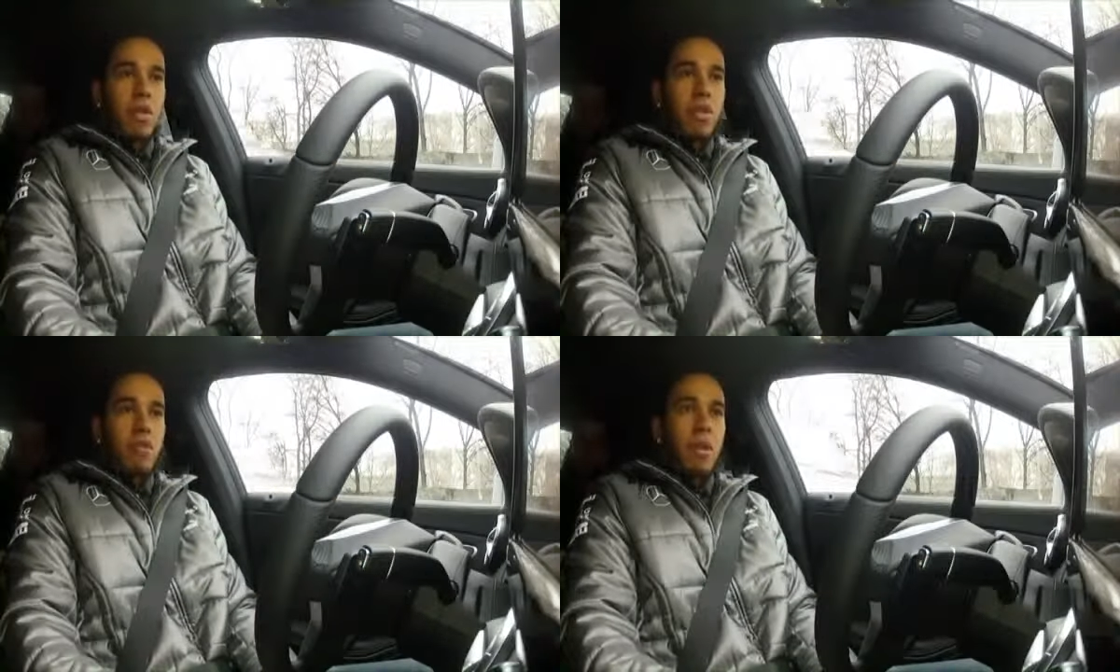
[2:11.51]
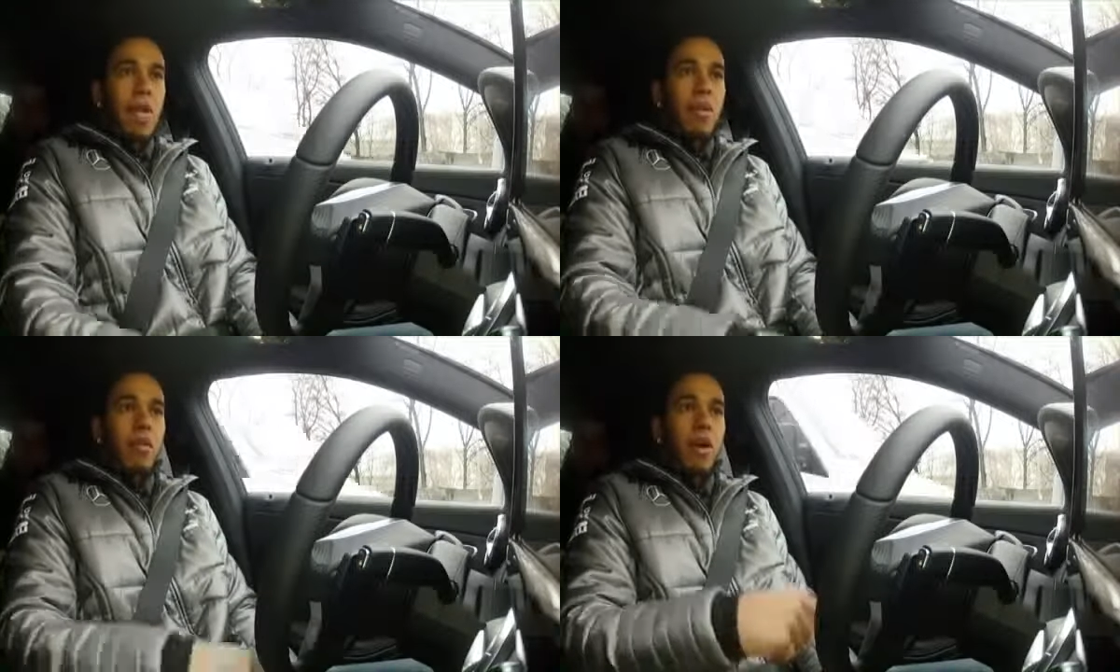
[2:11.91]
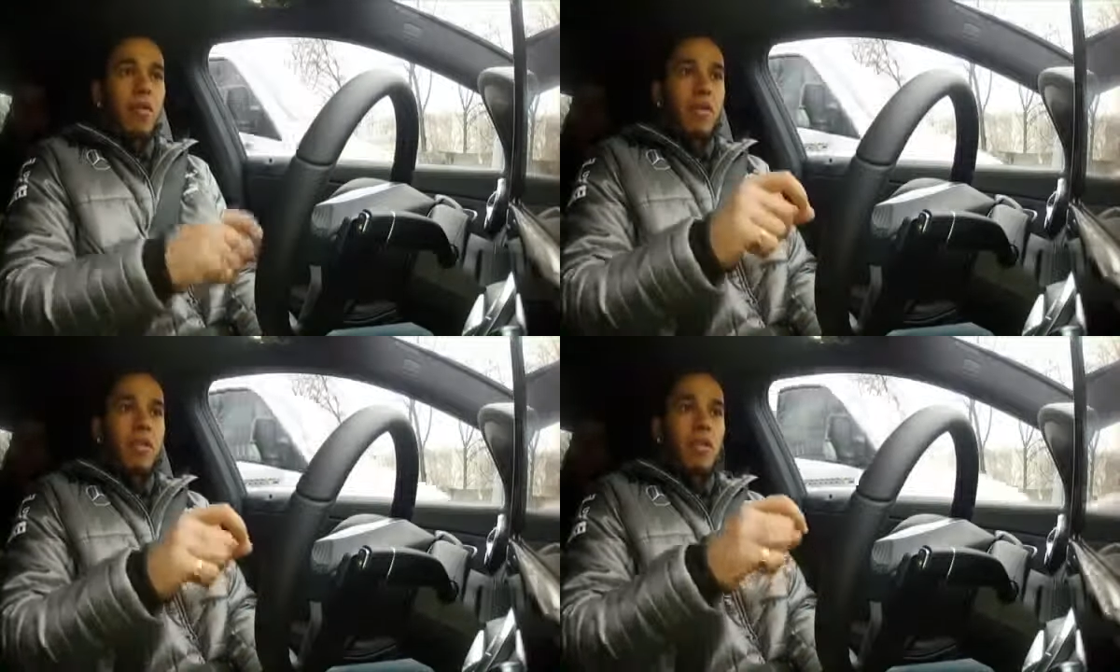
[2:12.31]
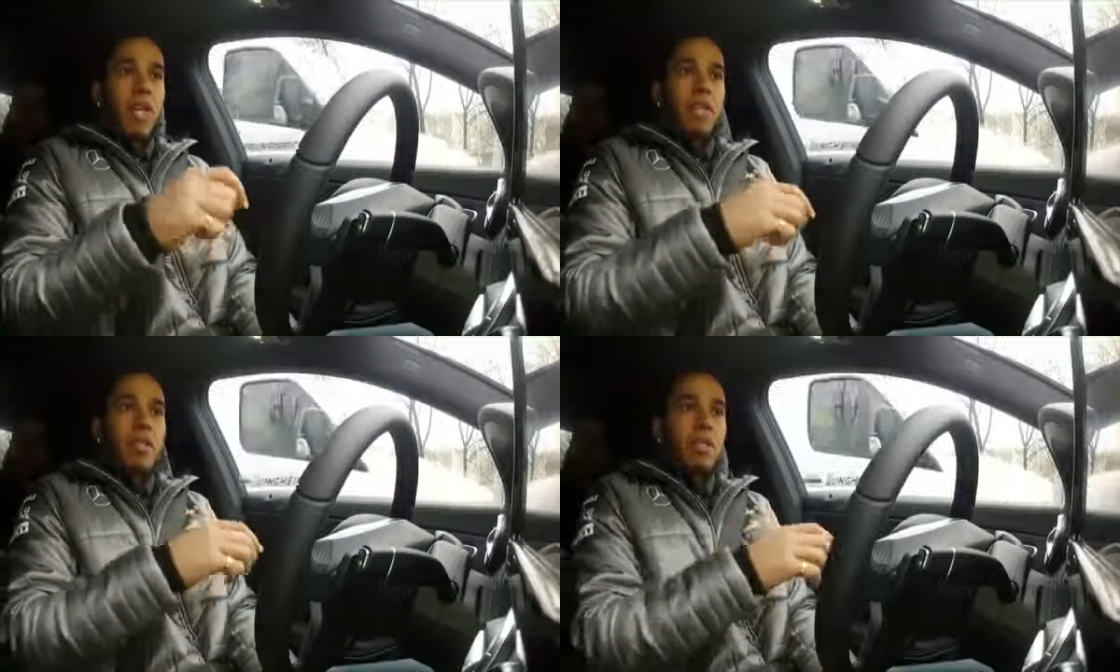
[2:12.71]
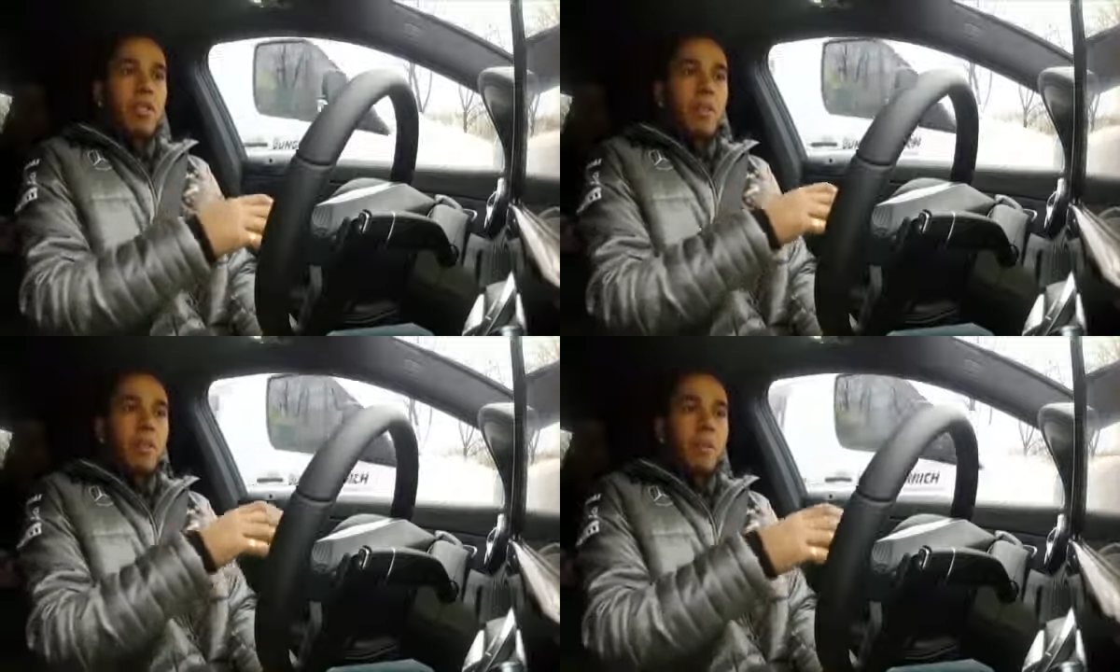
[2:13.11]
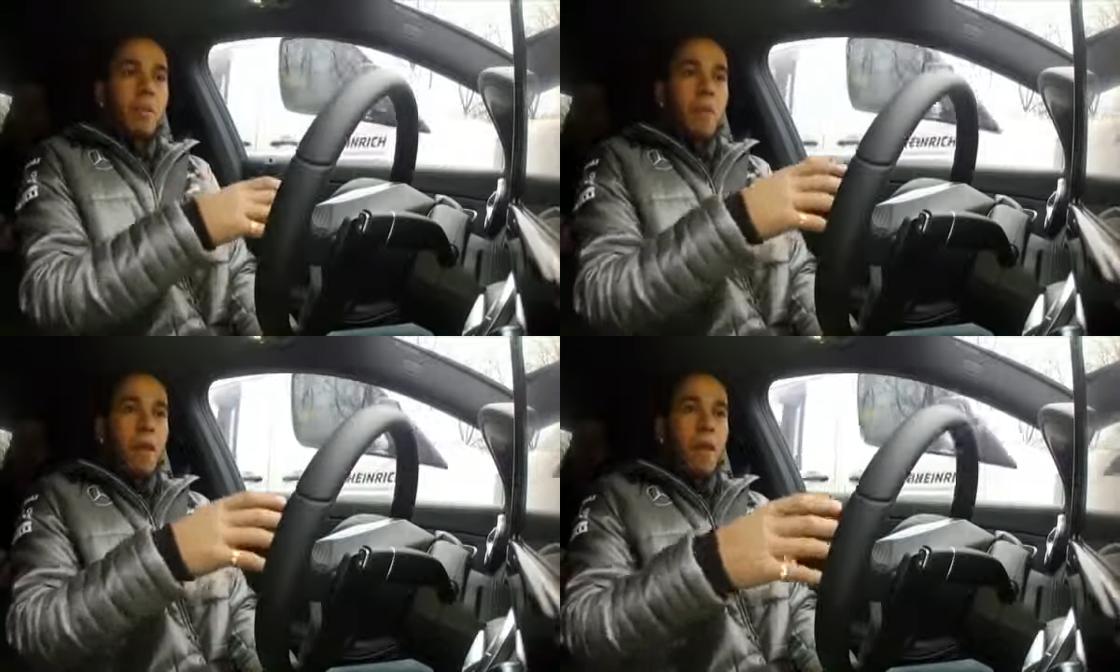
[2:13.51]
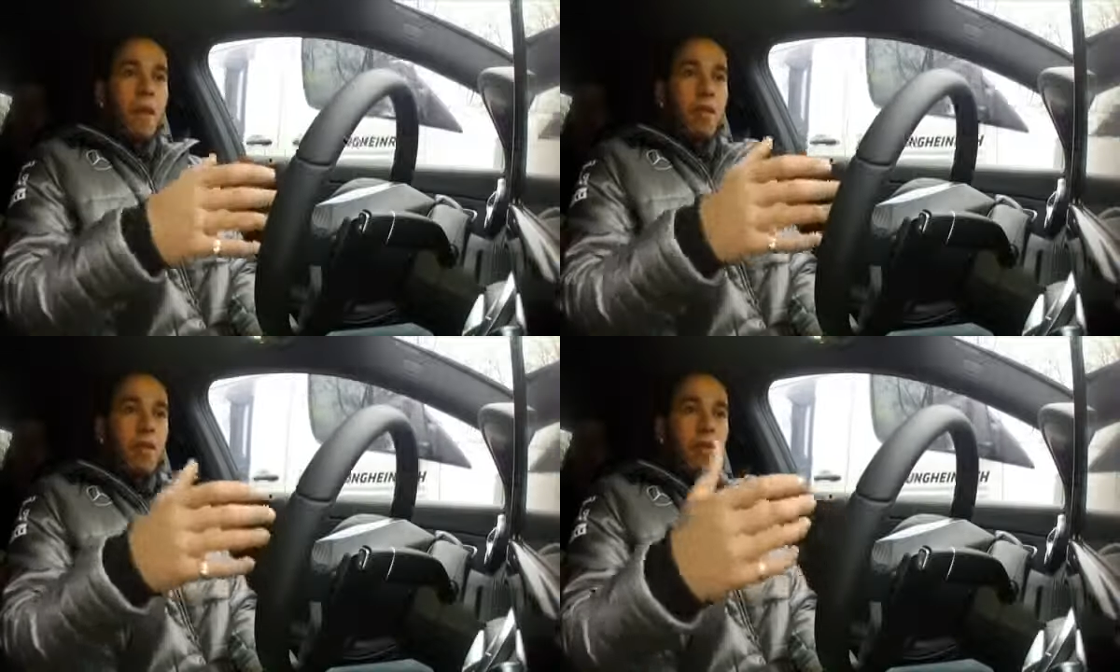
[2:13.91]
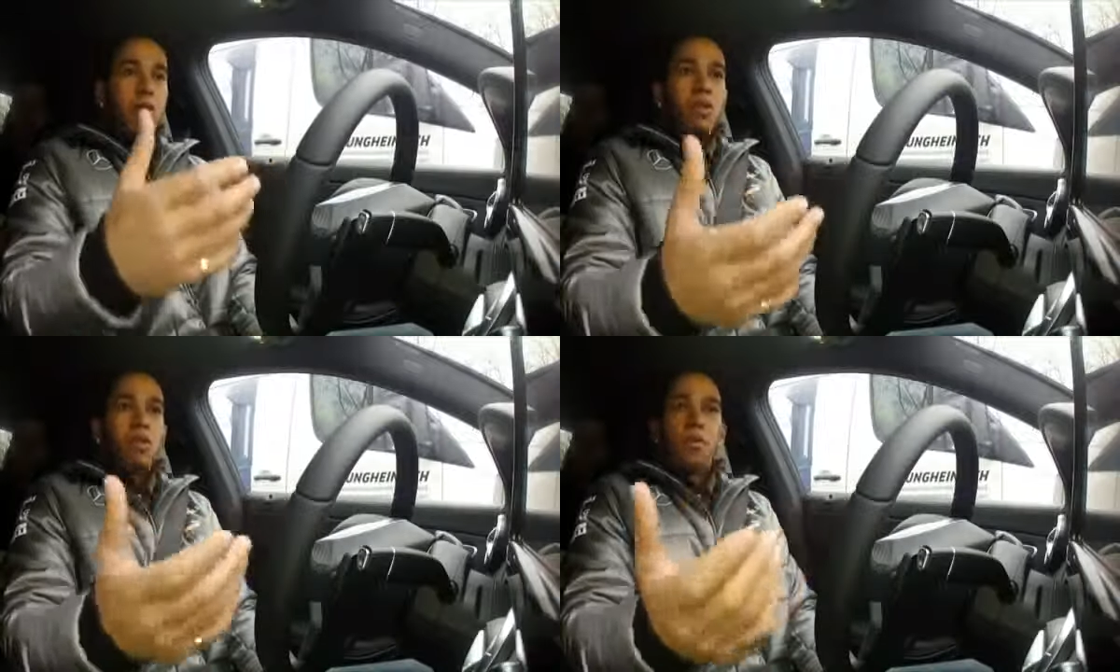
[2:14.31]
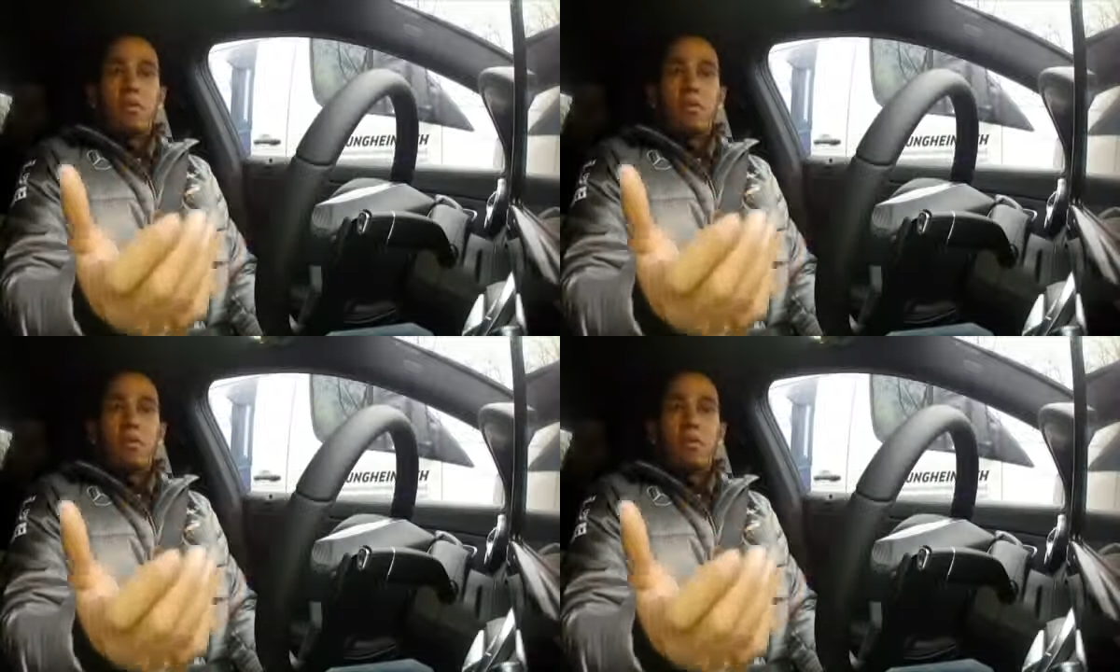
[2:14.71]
So I've made quite a few changes uh, to suit